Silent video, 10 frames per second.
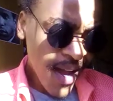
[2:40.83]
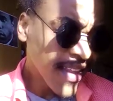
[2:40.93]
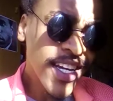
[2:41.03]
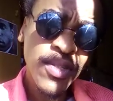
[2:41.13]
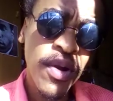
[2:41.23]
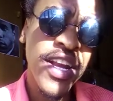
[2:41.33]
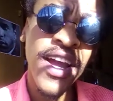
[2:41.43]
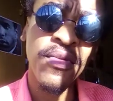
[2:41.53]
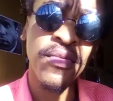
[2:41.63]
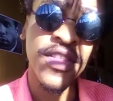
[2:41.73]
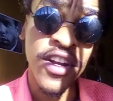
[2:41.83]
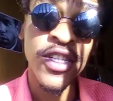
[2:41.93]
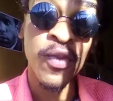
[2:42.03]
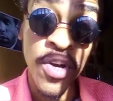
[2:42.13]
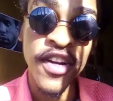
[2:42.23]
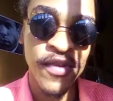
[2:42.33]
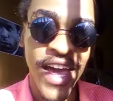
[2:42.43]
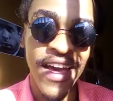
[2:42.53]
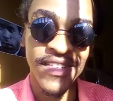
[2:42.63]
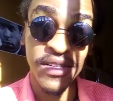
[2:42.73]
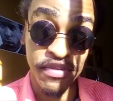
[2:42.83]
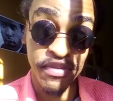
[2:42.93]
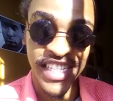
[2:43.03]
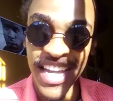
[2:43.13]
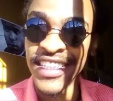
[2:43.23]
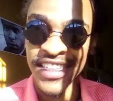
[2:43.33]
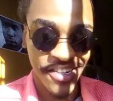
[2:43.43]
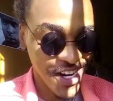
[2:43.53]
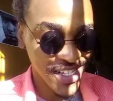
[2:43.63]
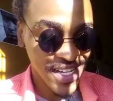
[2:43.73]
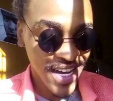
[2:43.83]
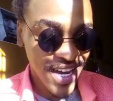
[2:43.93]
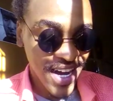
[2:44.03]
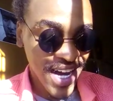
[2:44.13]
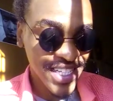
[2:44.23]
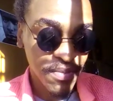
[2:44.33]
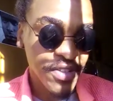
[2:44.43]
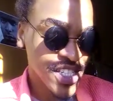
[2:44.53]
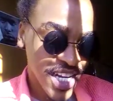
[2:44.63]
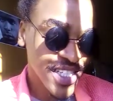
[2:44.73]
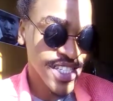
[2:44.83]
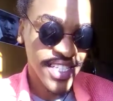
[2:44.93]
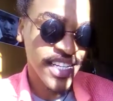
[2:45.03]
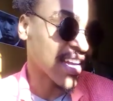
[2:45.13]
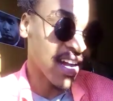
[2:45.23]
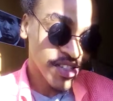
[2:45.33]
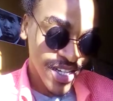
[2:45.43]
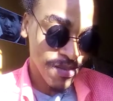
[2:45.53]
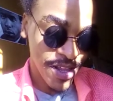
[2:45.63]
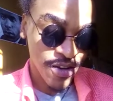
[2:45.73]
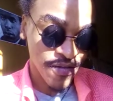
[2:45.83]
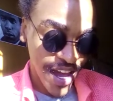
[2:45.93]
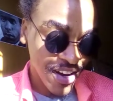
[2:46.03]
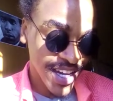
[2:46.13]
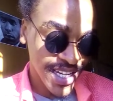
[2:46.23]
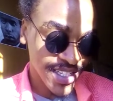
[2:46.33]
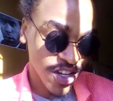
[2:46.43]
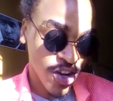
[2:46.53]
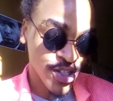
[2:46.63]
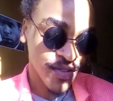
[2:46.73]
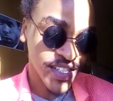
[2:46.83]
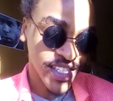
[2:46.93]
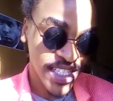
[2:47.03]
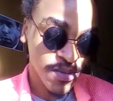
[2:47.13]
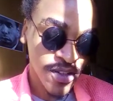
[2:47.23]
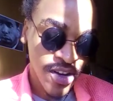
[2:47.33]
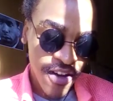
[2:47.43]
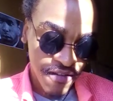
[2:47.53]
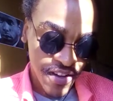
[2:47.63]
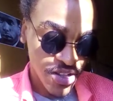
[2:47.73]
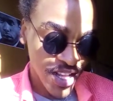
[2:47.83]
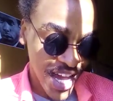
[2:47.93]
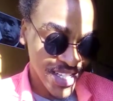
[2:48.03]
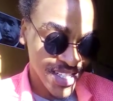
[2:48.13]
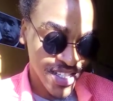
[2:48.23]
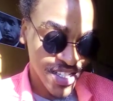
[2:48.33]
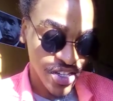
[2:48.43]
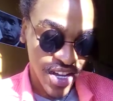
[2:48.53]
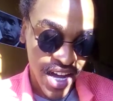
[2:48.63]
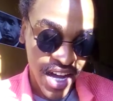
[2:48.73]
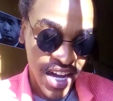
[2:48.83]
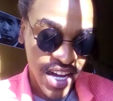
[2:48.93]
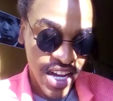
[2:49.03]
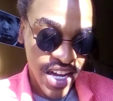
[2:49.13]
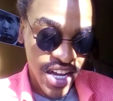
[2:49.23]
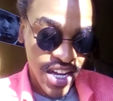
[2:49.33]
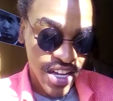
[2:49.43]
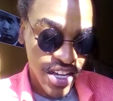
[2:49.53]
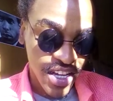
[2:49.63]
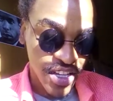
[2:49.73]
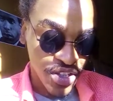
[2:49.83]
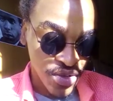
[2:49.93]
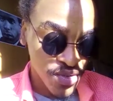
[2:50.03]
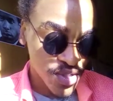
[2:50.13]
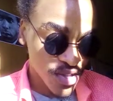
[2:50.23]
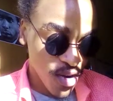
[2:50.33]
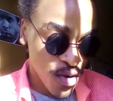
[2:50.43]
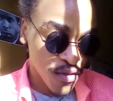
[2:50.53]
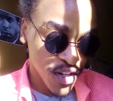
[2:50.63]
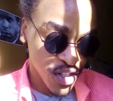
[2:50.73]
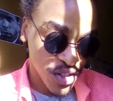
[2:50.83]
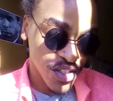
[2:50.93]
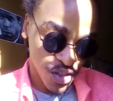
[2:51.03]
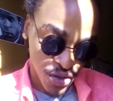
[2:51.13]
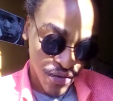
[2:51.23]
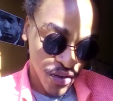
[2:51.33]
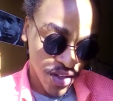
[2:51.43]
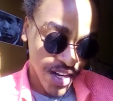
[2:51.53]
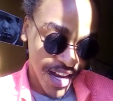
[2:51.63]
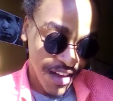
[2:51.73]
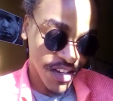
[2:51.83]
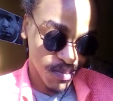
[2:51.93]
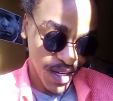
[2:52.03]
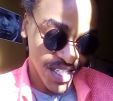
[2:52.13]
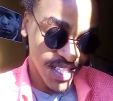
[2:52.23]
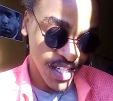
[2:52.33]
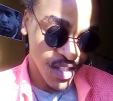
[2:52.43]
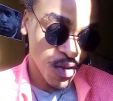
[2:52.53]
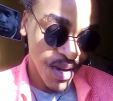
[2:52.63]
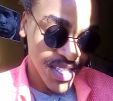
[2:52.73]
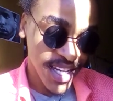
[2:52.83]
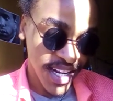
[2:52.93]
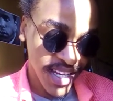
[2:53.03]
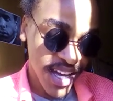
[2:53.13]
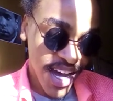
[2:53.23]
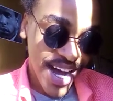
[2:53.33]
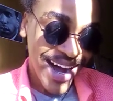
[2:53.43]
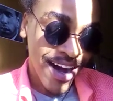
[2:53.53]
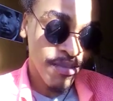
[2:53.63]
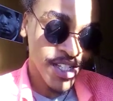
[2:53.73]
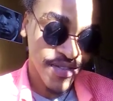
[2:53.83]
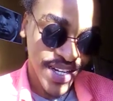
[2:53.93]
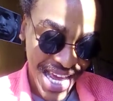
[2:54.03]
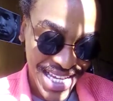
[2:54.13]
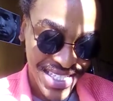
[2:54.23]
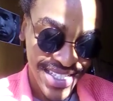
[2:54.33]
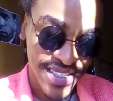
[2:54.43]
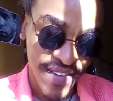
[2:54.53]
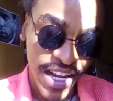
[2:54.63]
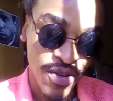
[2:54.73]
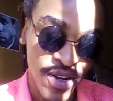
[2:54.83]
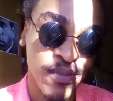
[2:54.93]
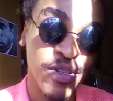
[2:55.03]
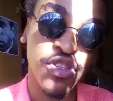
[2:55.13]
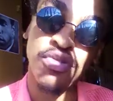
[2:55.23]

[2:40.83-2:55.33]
The next word we have is depreciation, right? Depreciation is just an accounting method of allocating the cost of a tangible physical asset's use over its useful life expectancy. So basically, how much of an asset's value has been